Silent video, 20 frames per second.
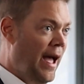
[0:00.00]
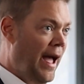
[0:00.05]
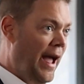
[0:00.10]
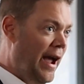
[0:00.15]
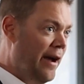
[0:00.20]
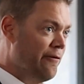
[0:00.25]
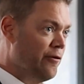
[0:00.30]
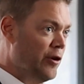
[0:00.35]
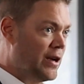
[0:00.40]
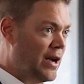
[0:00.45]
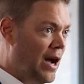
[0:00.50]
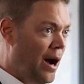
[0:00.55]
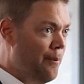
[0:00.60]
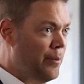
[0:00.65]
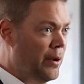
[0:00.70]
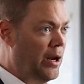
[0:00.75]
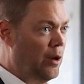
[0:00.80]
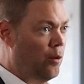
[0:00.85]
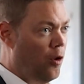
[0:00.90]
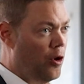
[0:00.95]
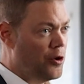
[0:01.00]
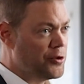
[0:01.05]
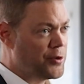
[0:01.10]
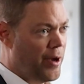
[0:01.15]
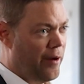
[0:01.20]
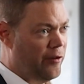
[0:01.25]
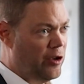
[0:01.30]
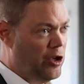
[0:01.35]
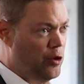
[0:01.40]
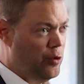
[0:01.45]
Every company will also
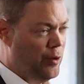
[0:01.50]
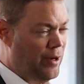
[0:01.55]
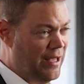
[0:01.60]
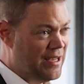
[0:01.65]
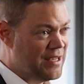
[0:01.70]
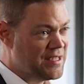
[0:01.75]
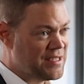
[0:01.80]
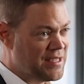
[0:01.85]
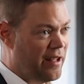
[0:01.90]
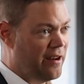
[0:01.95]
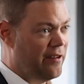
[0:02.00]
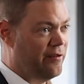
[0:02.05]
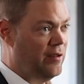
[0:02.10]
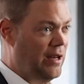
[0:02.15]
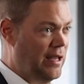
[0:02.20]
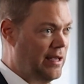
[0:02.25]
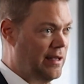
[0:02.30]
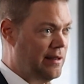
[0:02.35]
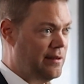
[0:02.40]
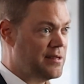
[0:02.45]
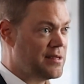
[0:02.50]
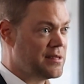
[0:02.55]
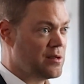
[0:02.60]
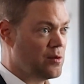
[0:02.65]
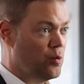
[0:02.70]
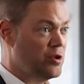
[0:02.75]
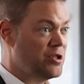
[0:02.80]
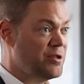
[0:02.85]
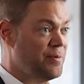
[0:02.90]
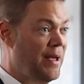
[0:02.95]
have a unique set of needs,
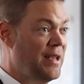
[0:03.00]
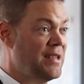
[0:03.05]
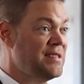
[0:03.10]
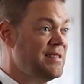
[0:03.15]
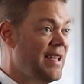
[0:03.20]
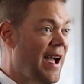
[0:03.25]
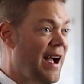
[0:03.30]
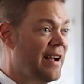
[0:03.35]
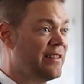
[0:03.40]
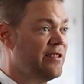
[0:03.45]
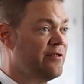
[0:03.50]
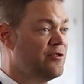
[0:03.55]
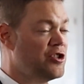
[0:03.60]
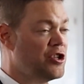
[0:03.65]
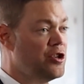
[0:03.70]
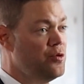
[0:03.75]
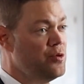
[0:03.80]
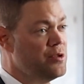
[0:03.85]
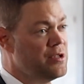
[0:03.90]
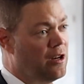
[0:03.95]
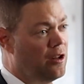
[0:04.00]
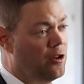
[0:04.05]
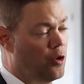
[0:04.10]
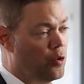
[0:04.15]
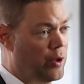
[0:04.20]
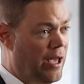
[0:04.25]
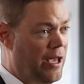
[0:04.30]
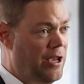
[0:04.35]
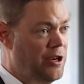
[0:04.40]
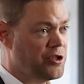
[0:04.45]
which makes the act of choosing a
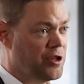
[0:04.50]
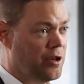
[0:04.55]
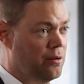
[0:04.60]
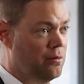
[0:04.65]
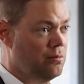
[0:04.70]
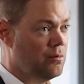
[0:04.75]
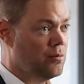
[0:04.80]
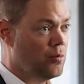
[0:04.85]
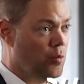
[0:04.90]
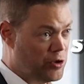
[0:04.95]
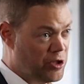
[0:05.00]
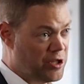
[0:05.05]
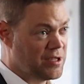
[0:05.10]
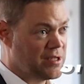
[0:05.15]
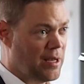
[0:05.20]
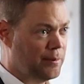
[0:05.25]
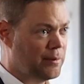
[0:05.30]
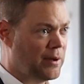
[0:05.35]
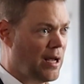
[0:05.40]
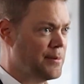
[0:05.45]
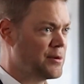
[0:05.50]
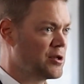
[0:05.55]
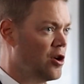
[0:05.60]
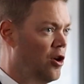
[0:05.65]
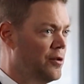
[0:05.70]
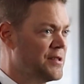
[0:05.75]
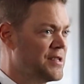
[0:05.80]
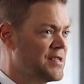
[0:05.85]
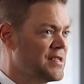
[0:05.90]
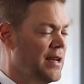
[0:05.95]
location, which is sometimes
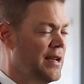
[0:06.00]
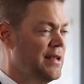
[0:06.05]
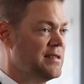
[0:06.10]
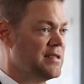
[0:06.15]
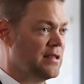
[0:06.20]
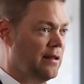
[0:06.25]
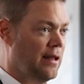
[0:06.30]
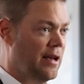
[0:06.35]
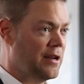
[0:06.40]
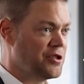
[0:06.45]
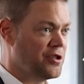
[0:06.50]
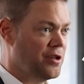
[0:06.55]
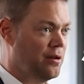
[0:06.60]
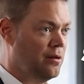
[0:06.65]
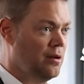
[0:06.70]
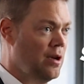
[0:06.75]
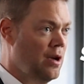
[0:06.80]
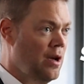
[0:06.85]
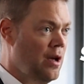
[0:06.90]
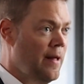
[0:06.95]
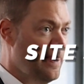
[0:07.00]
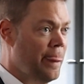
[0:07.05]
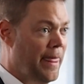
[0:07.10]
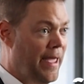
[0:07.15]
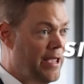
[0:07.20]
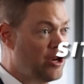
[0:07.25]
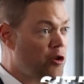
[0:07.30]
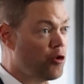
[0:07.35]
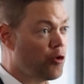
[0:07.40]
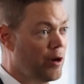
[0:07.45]
called site selection,
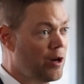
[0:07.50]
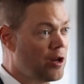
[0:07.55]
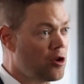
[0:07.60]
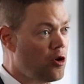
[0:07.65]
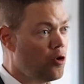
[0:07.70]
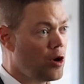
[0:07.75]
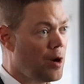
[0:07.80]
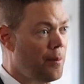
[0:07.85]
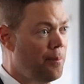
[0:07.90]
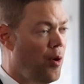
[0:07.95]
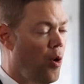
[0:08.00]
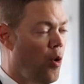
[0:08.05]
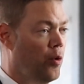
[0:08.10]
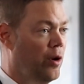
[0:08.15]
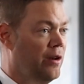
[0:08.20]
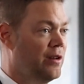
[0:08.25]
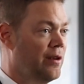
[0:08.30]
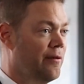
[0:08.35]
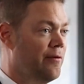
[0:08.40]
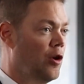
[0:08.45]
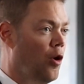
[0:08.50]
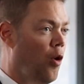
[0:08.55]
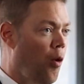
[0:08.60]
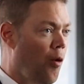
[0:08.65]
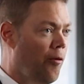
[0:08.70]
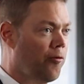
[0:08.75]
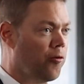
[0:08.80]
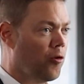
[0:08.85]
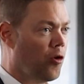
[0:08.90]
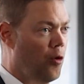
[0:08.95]
a critical component of the
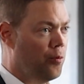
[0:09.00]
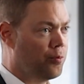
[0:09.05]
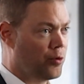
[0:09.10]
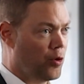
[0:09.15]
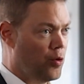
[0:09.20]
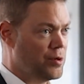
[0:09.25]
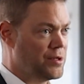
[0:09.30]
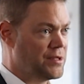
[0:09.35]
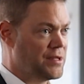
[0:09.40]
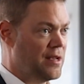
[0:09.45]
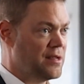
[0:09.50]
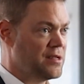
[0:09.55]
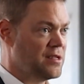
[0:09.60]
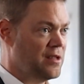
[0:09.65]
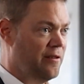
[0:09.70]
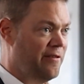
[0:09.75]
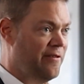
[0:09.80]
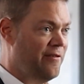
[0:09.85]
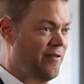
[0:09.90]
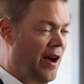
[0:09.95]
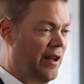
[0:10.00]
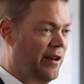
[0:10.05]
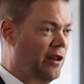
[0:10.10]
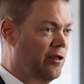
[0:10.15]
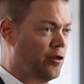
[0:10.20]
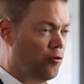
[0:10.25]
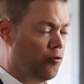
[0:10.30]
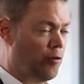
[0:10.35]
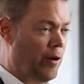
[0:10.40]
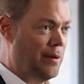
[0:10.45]
overall process of finding
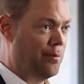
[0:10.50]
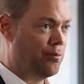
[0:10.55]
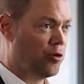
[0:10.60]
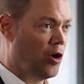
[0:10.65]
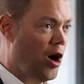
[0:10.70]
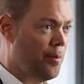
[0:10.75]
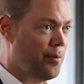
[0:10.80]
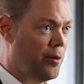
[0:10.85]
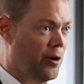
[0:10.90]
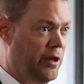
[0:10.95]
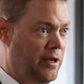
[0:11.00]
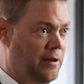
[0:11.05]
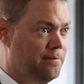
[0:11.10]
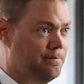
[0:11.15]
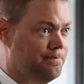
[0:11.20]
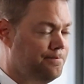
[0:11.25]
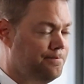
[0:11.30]
the right property.